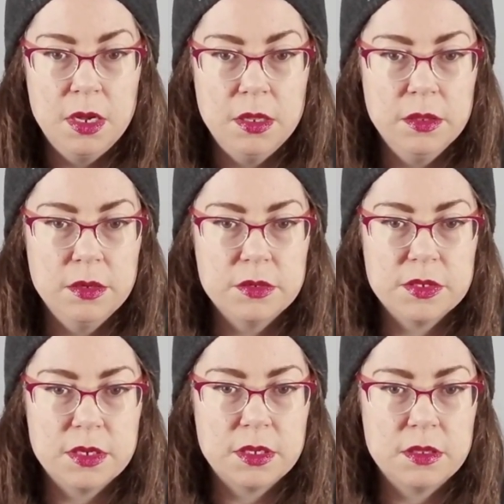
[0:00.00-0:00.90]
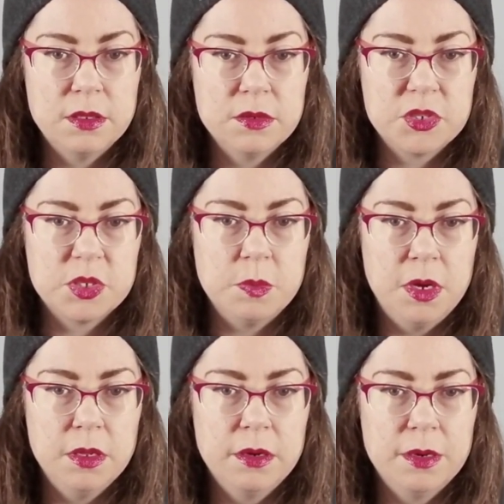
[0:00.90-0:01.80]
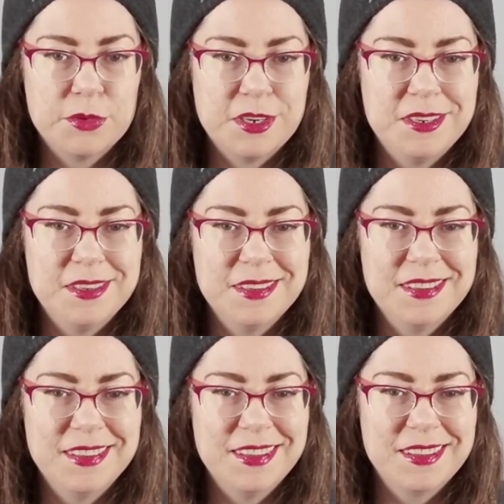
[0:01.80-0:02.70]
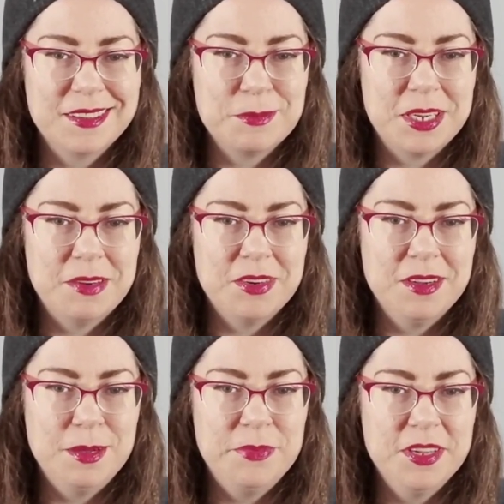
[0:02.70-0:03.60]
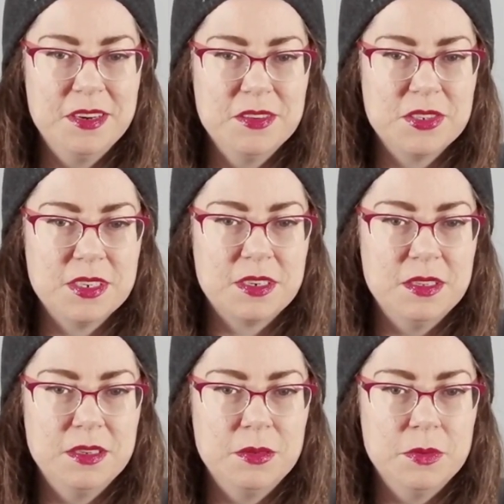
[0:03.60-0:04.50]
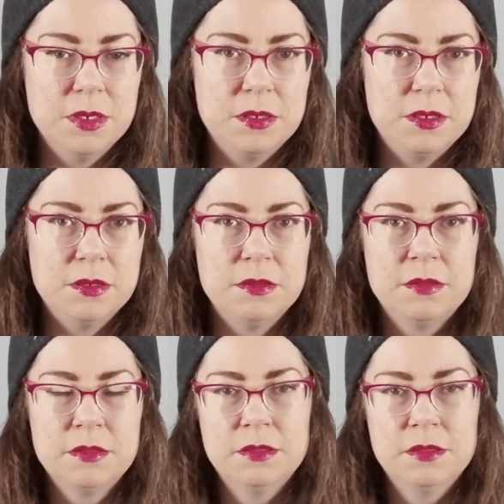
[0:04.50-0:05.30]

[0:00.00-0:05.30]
And then there's like, there's smaller. I'm trying to like look at my camera. Up there, there's like a little one too.